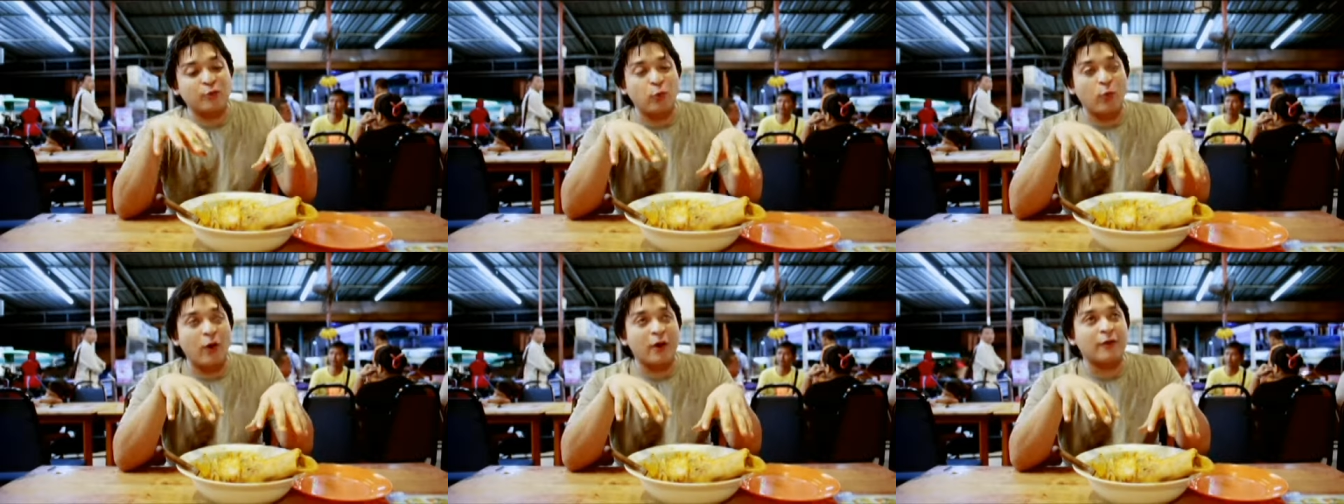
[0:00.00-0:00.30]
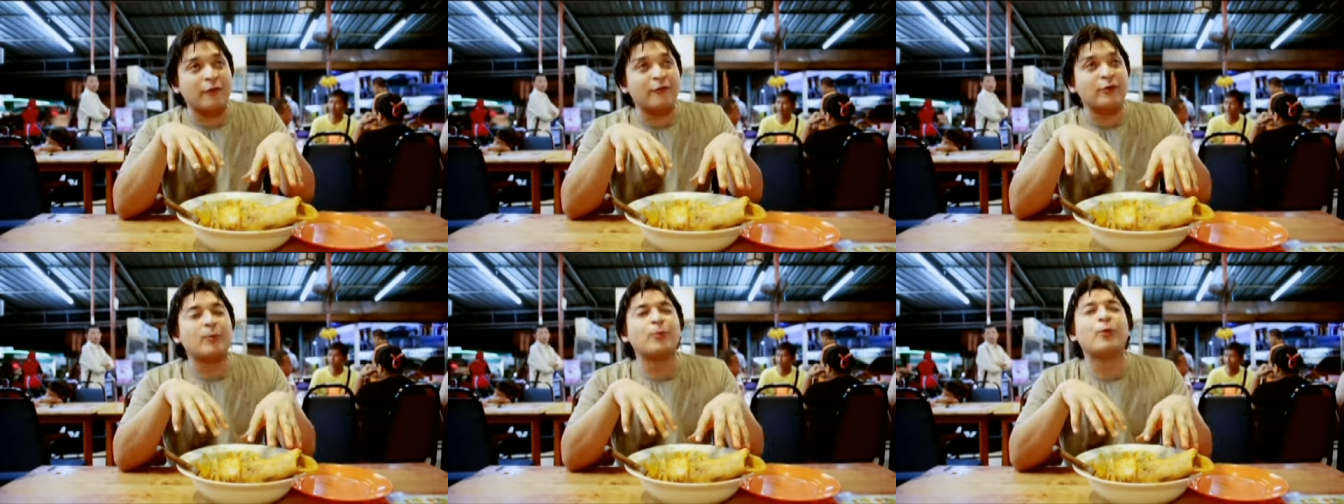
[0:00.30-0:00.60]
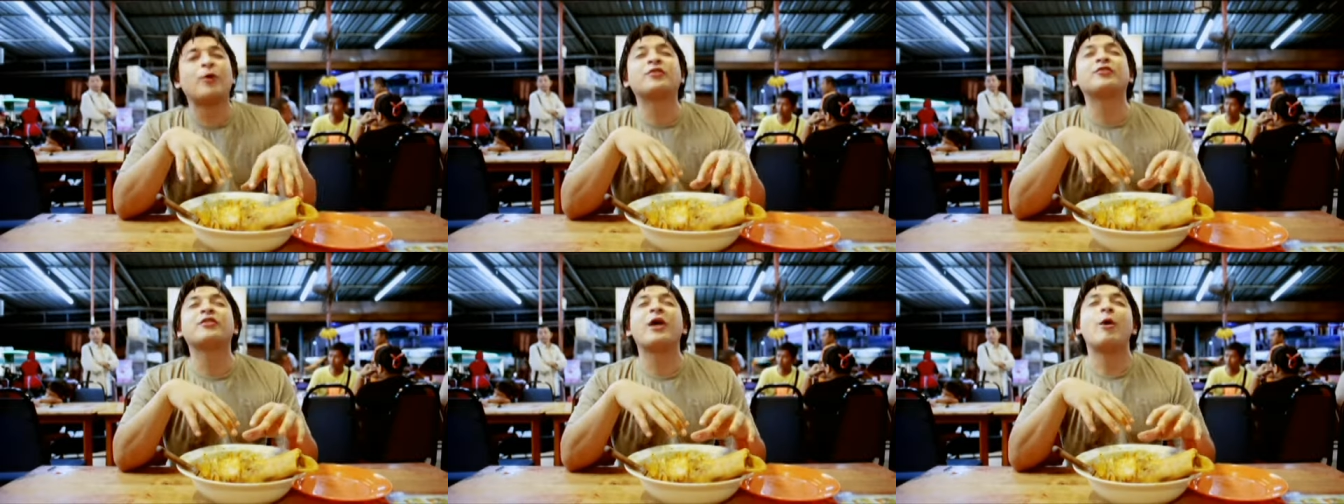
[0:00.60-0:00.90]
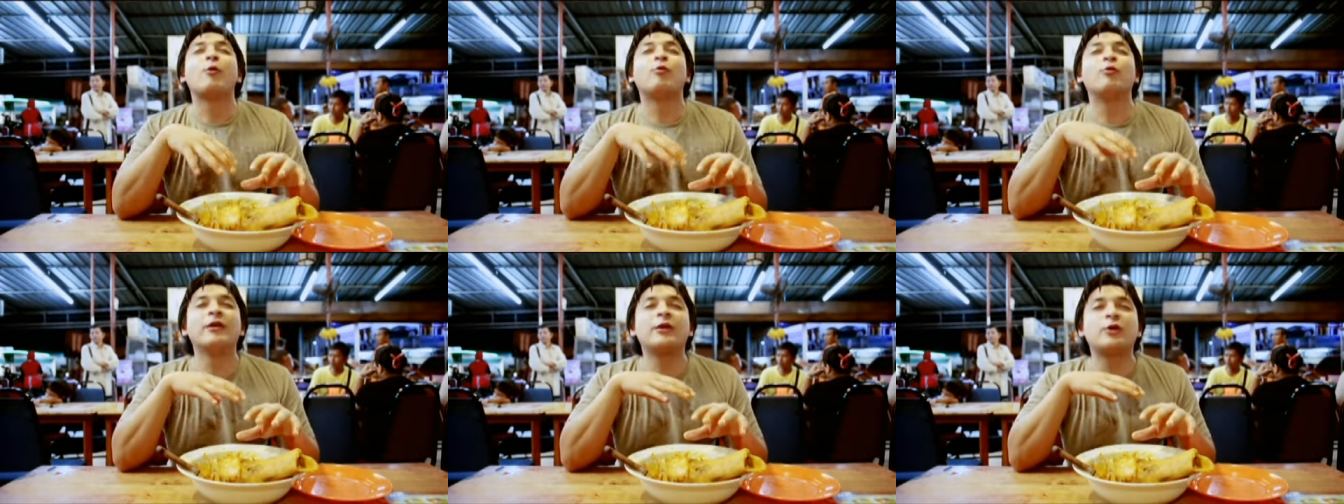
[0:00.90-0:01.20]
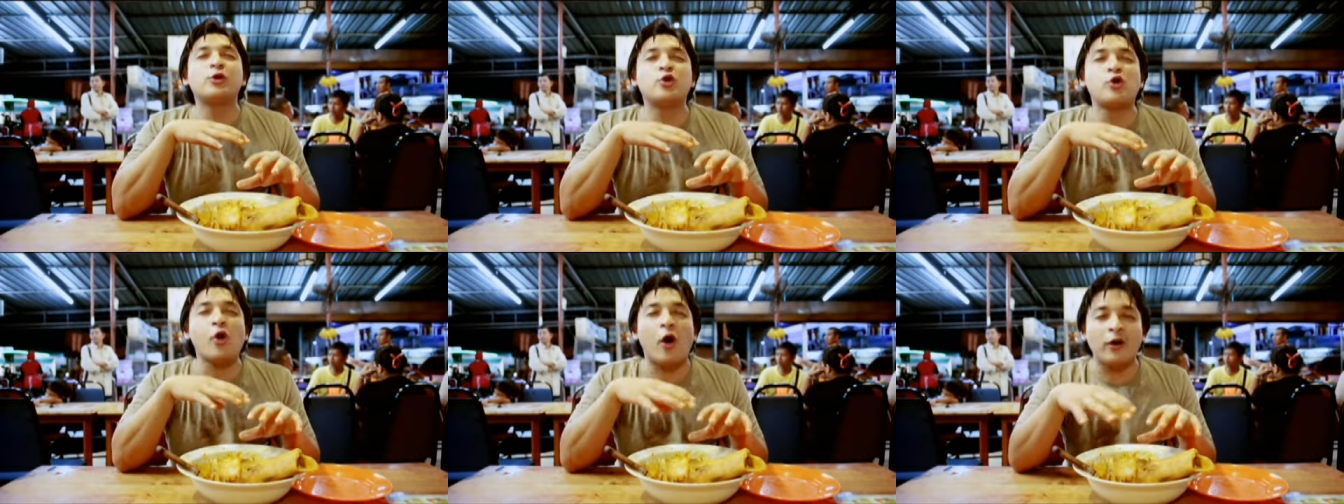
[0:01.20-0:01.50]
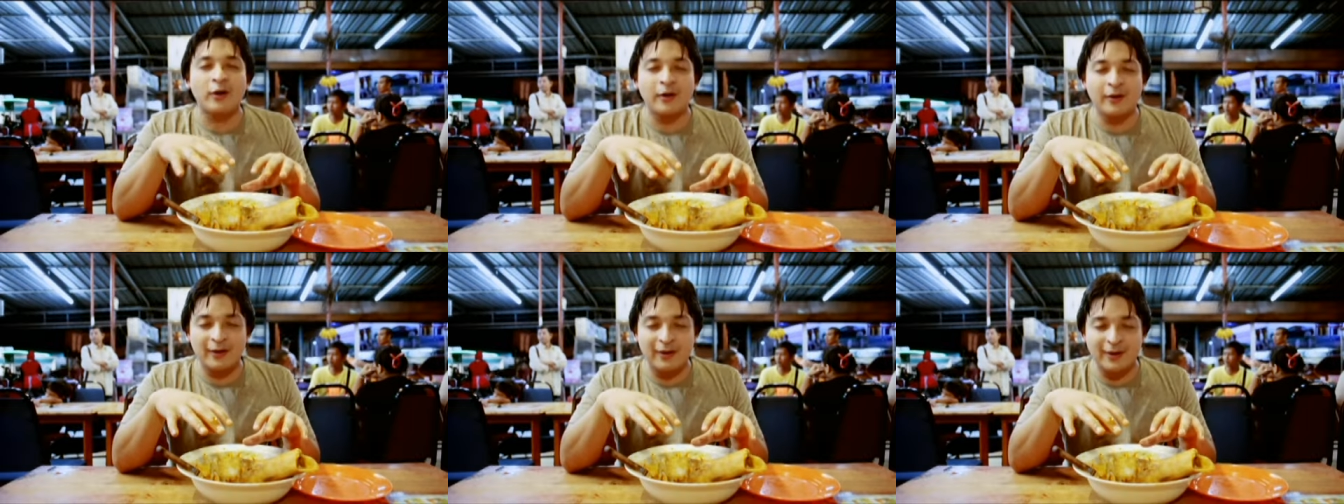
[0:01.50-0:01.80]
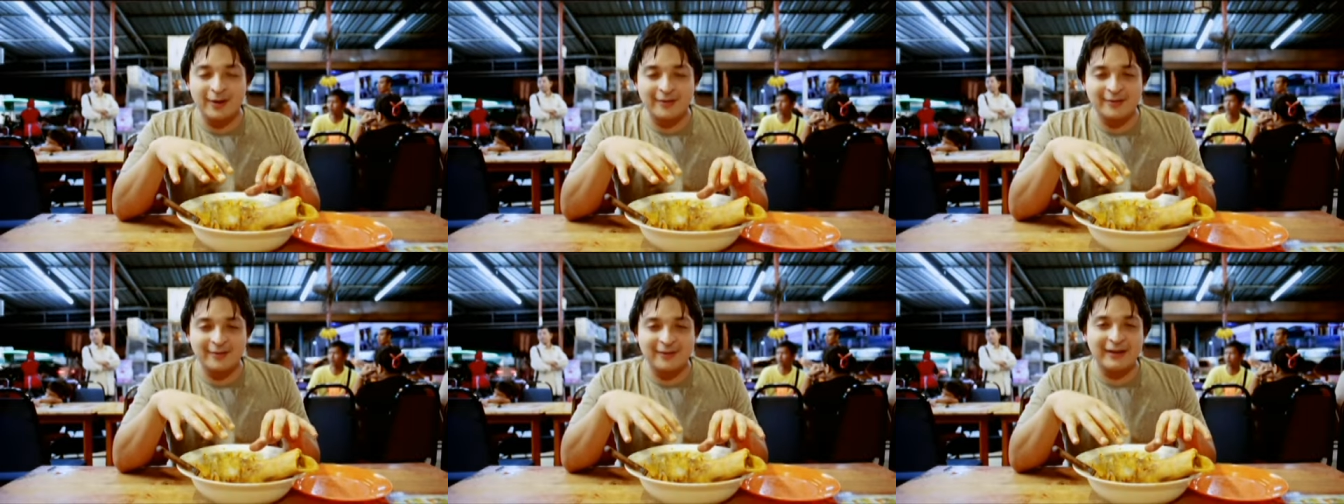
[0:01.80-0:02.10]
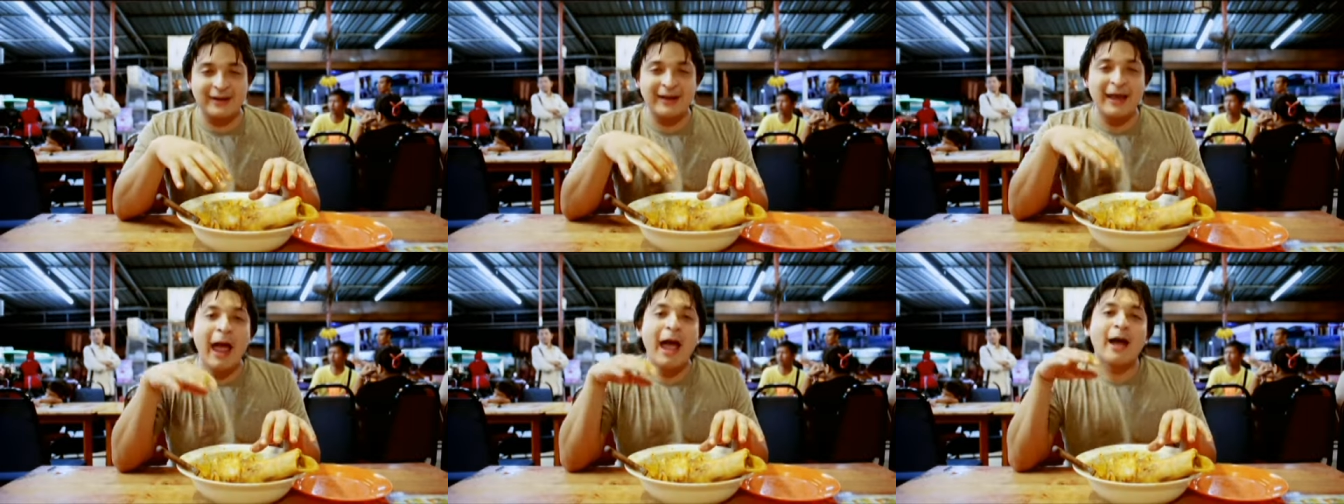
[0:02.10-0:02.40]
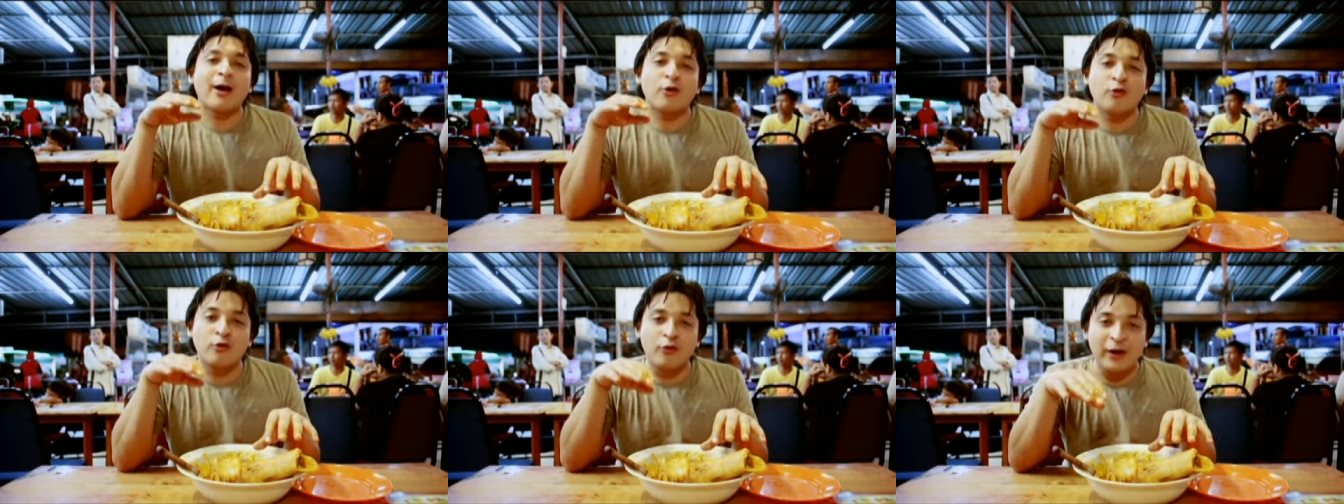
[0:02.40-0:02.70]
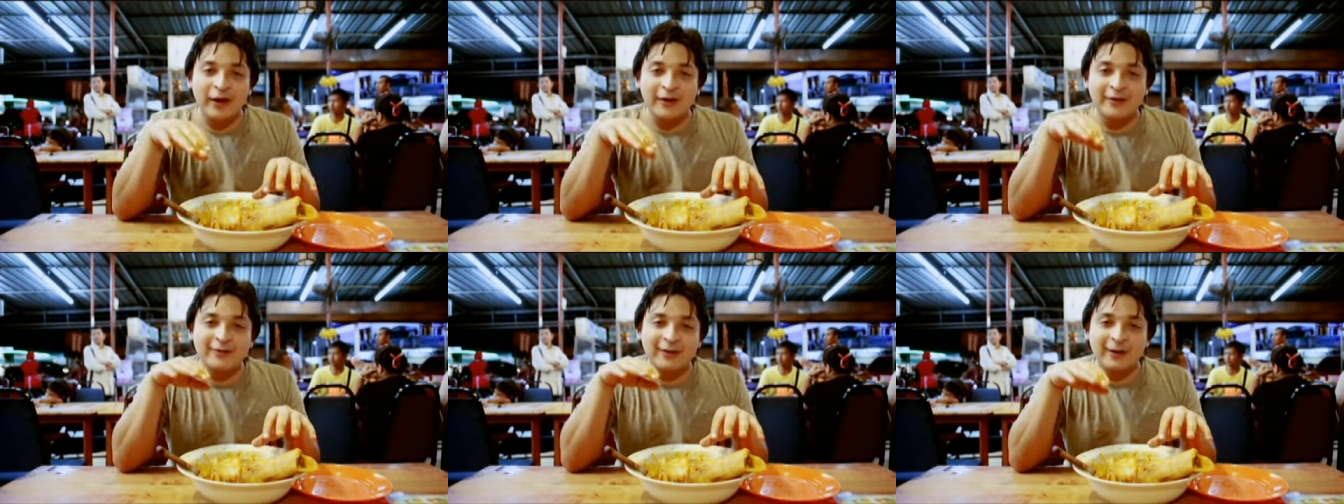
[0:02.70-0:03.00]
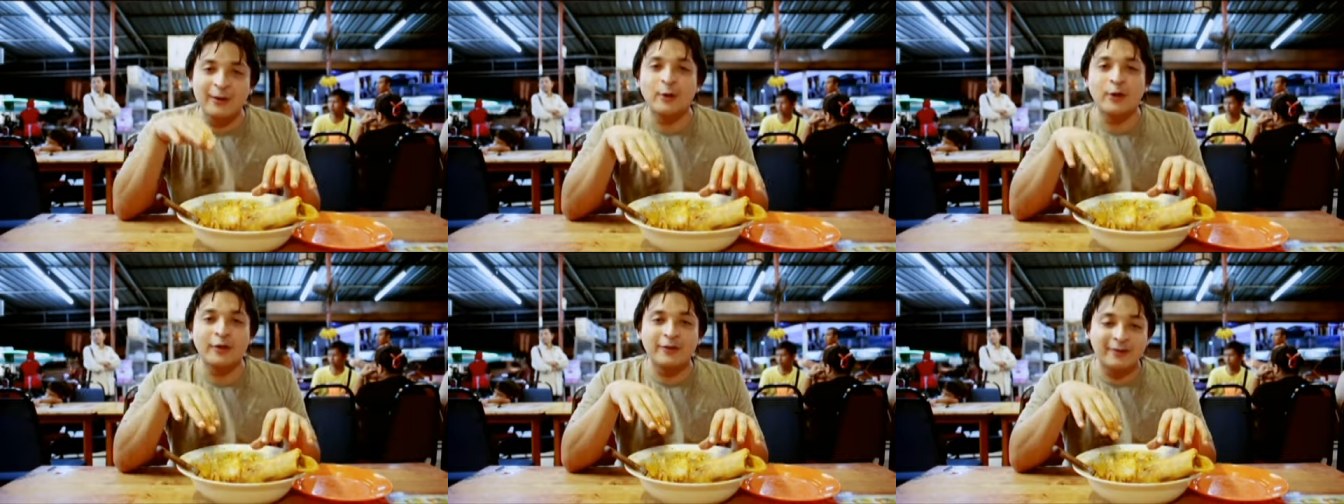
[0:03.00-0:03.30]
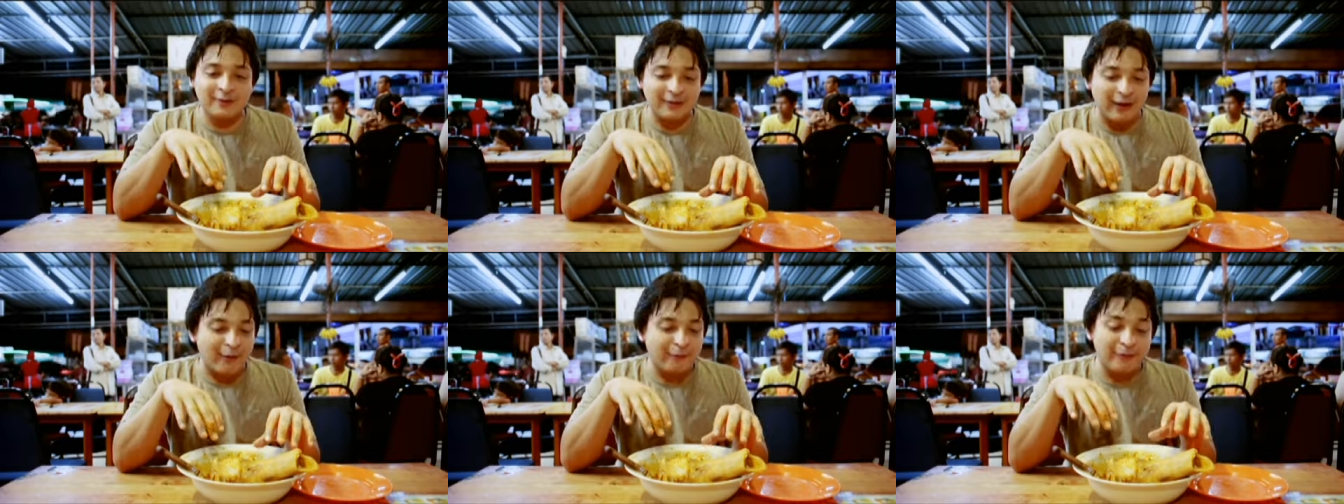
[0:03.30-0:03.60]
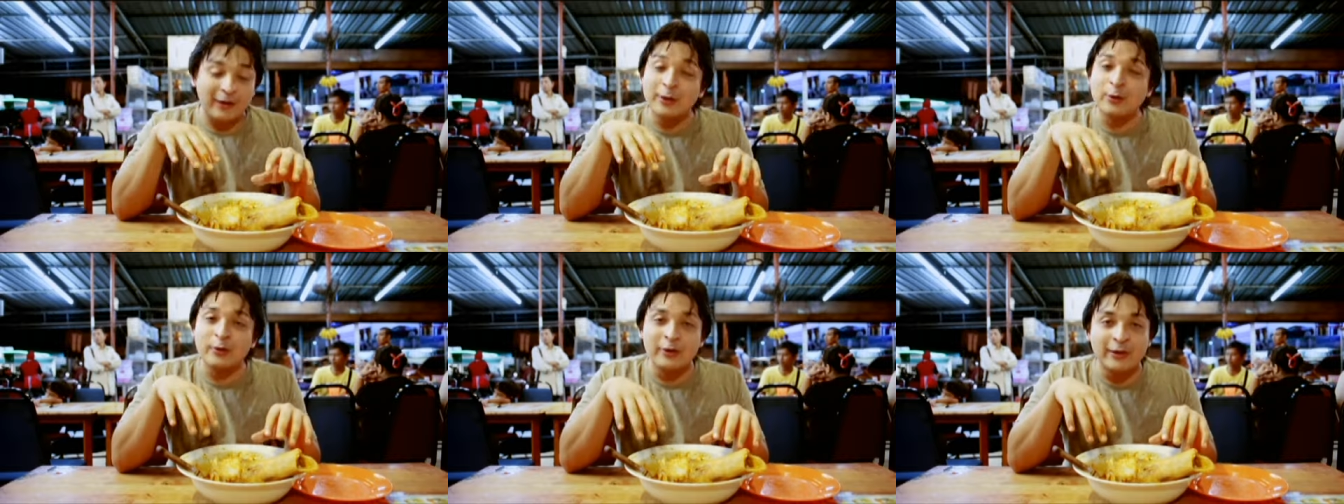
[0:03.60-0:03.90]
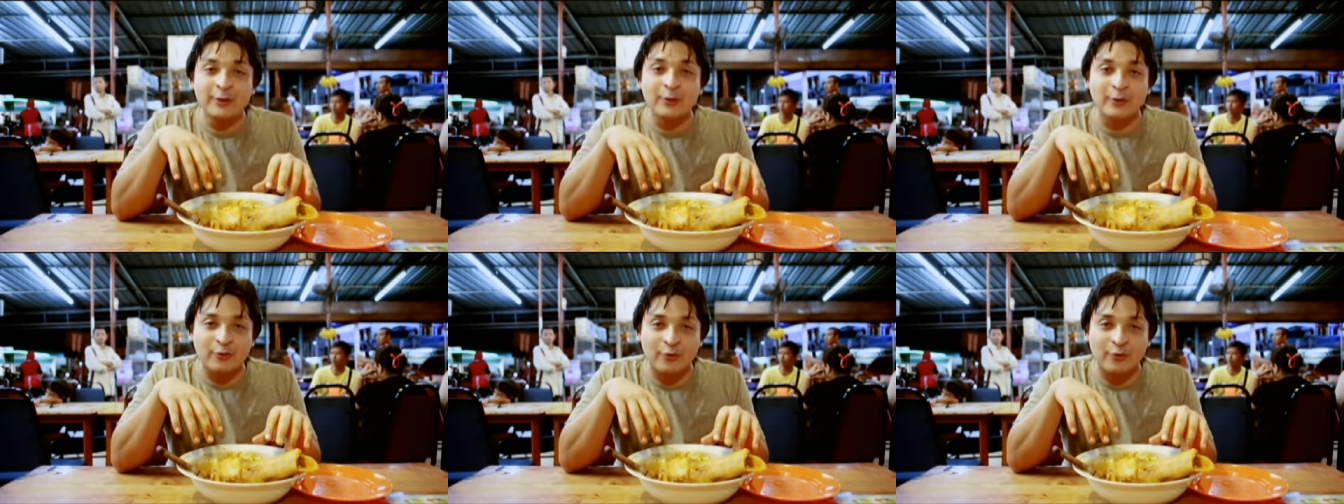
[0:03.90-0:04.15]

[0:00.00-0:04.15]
one of the most redonkulously crazy good stuff that you need to